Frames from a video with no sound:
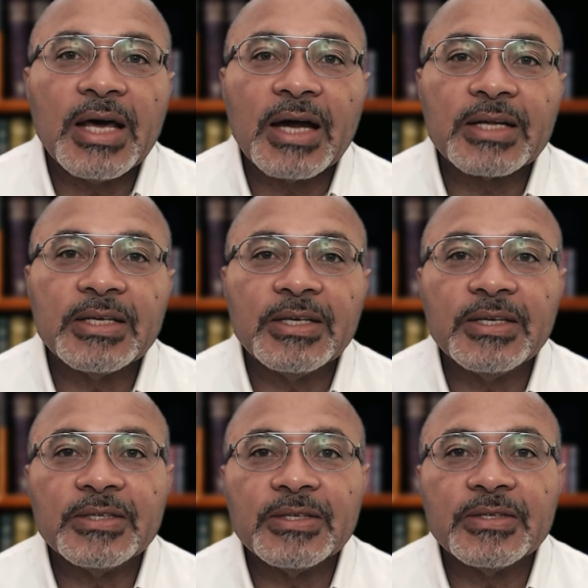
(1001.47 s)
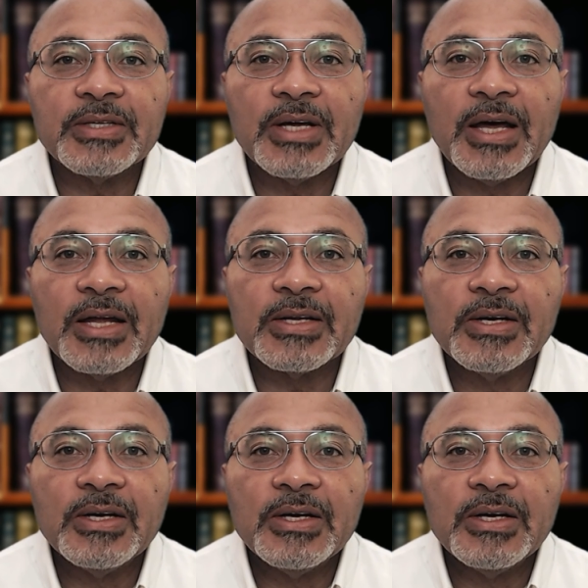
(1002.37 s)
Lactase is that